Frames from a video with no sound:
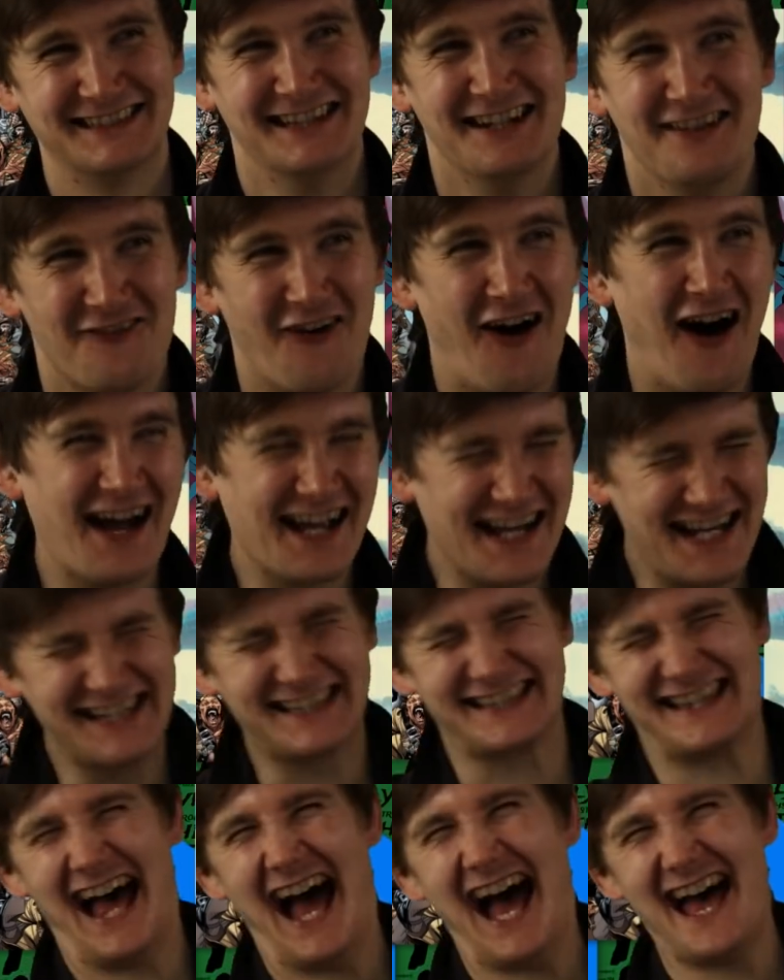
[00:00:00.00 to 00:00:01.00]
Why
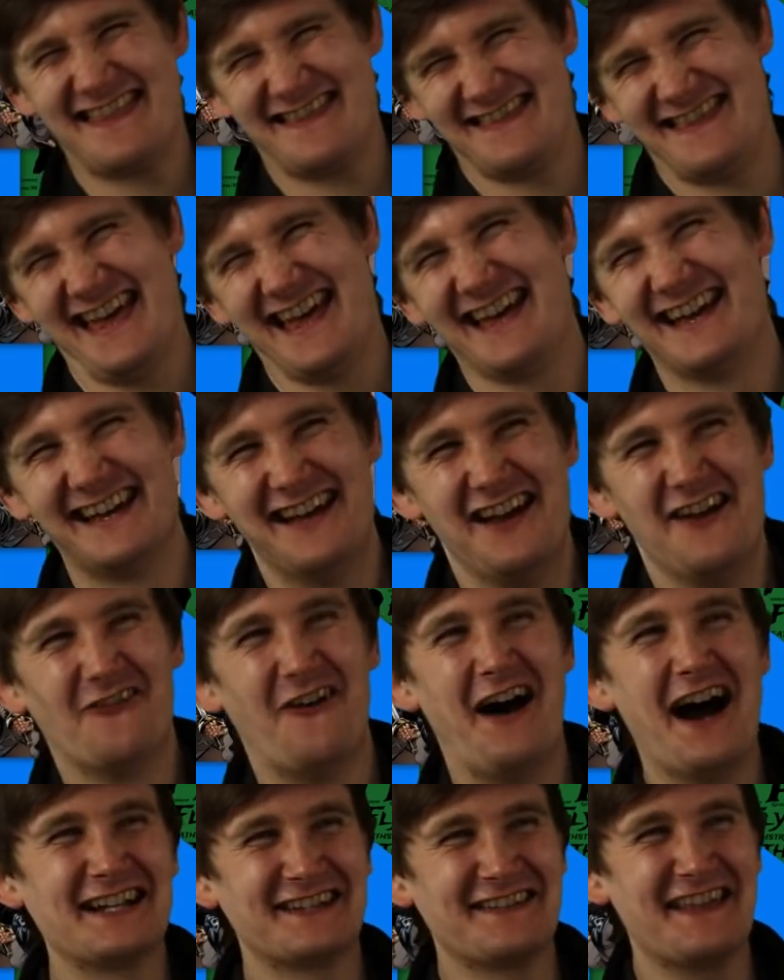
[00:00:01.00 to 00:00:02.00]
is that there?
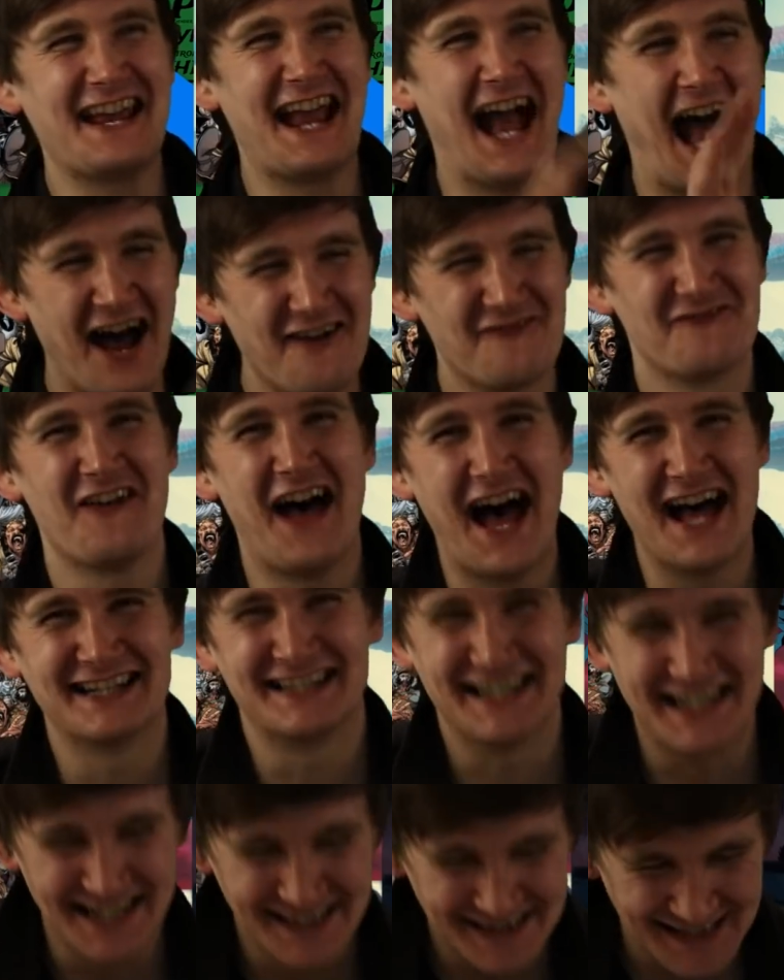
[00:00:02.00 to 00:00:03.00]
Why do they have that
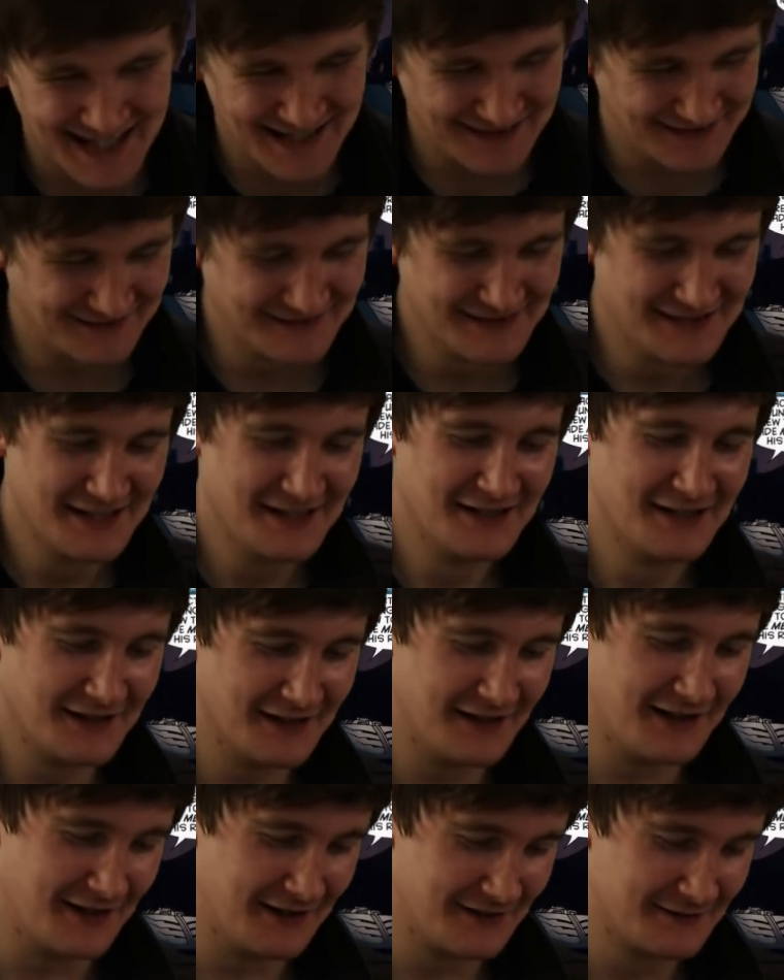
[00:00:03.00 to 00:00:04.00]
detail? I
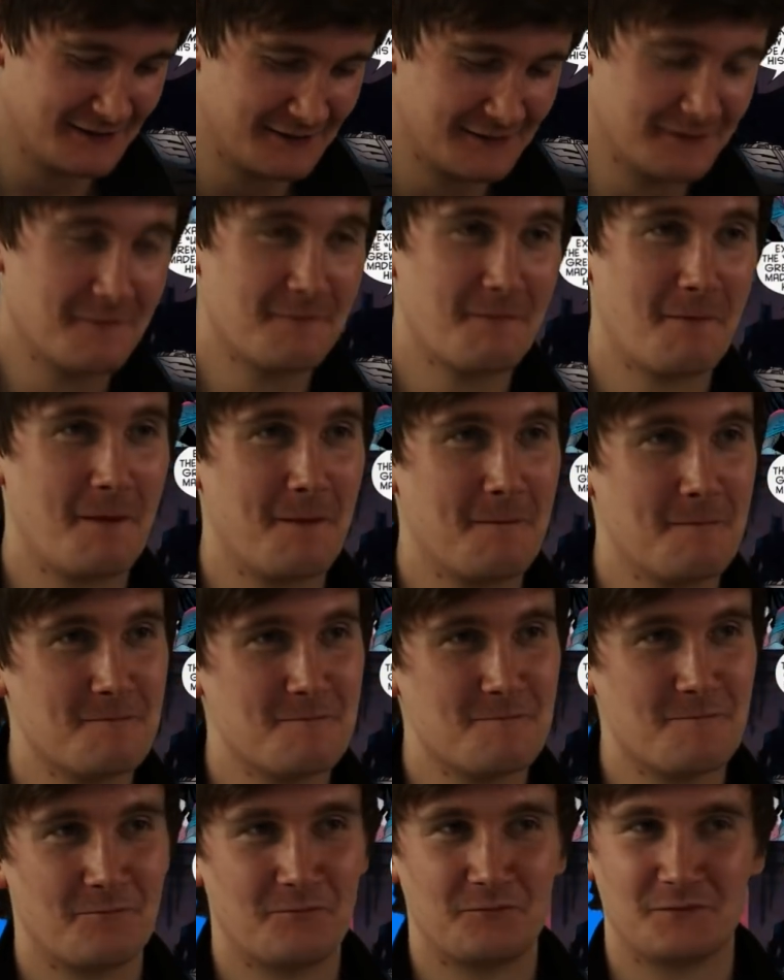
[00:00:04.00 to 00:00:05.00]
bet that's just something
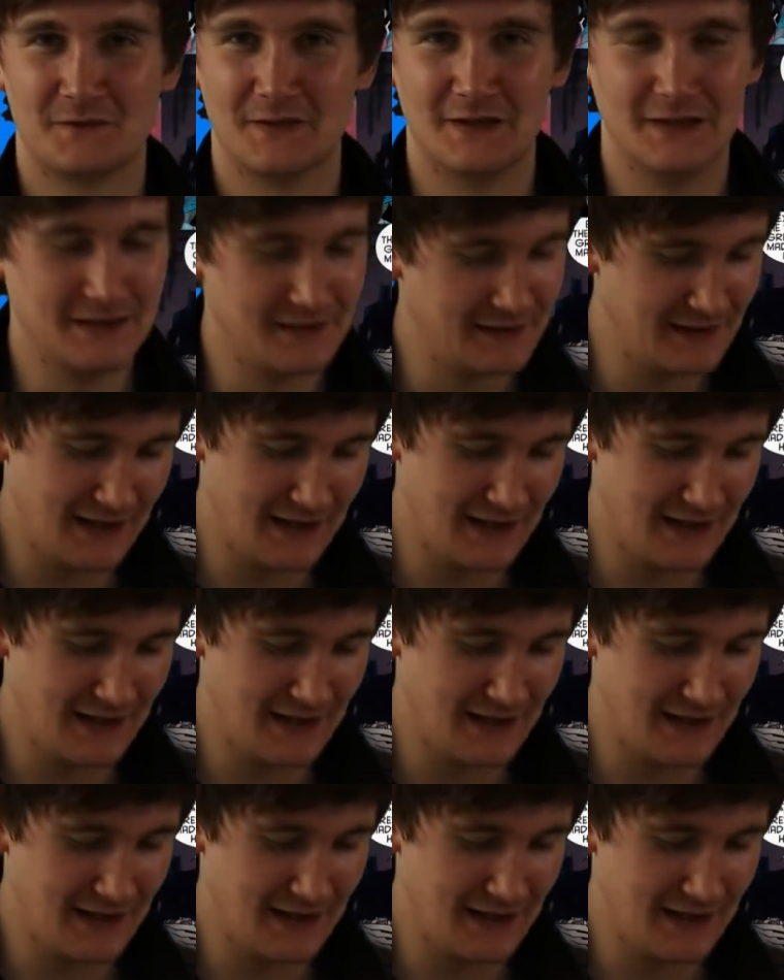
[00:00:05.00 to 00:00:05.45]
from Teen Titans.